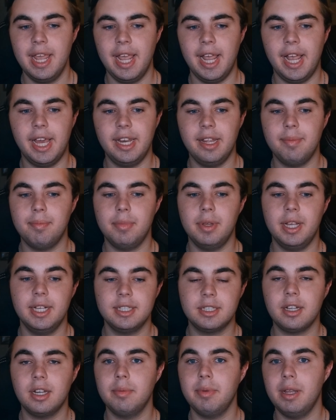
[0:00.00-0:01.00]
And it,
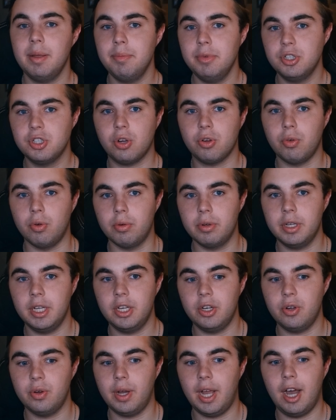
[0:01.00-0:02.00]
it's going to be a musical. You
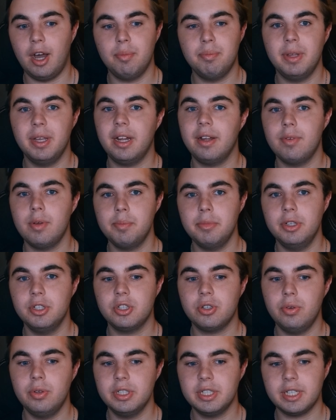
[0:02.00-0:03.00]
know, how big of a
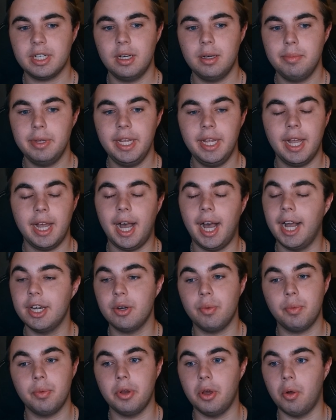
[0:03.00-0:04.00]
musical is it going to be? I
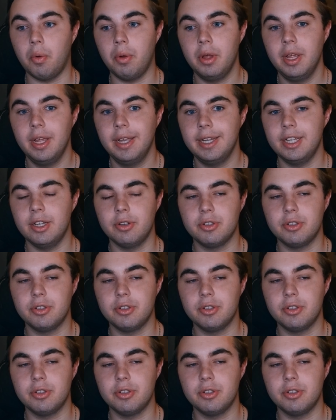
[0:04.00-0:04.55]
don't know. You know,